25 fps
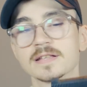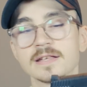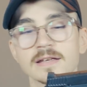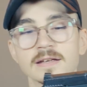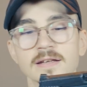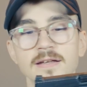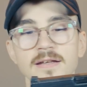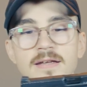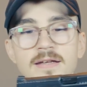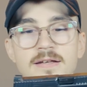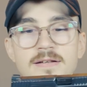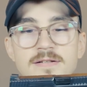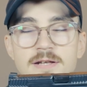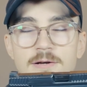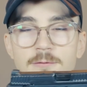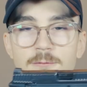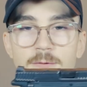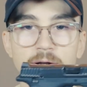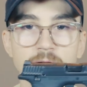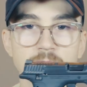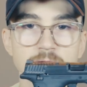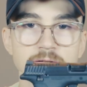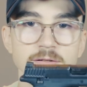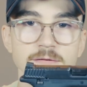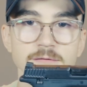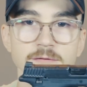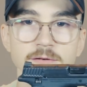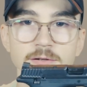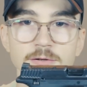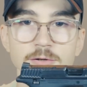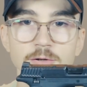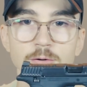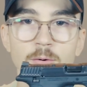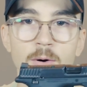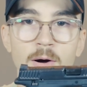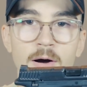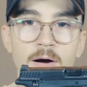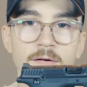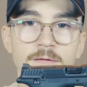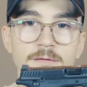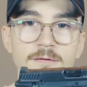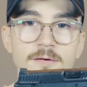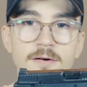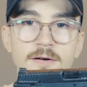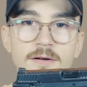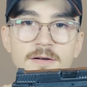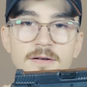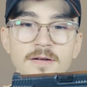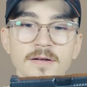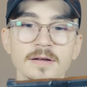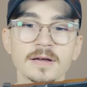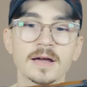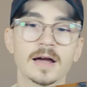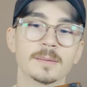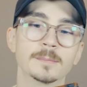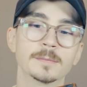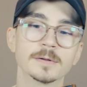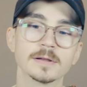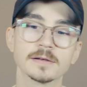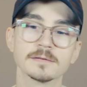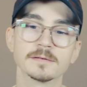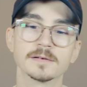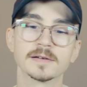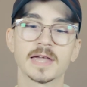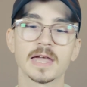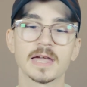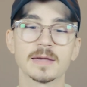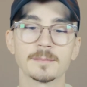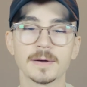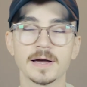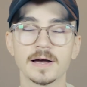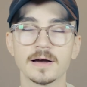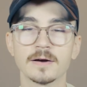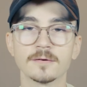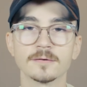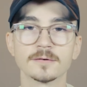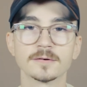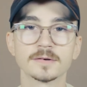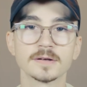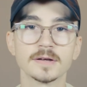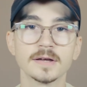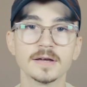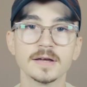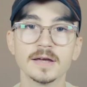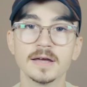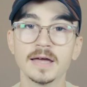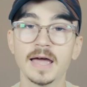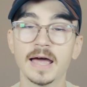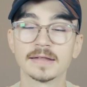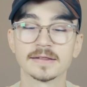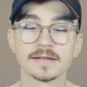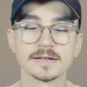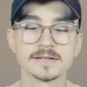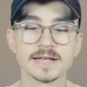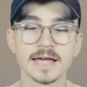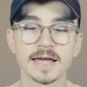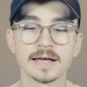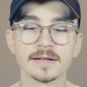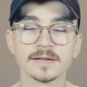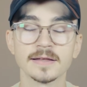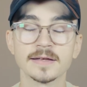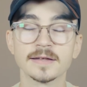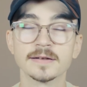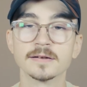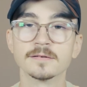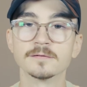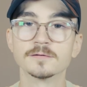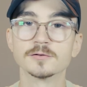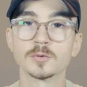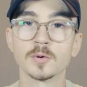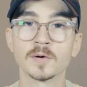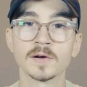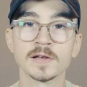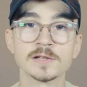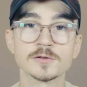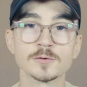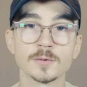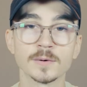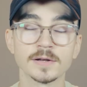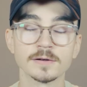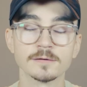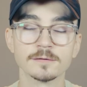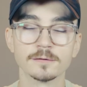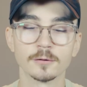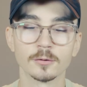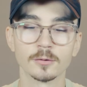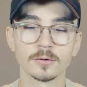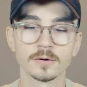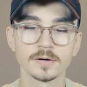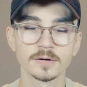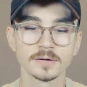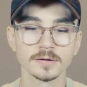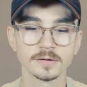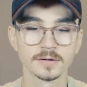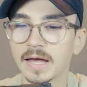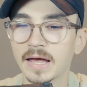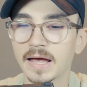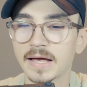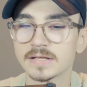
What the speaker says: thing is a relatively new offering. I believe it came out at the tail end of 2024.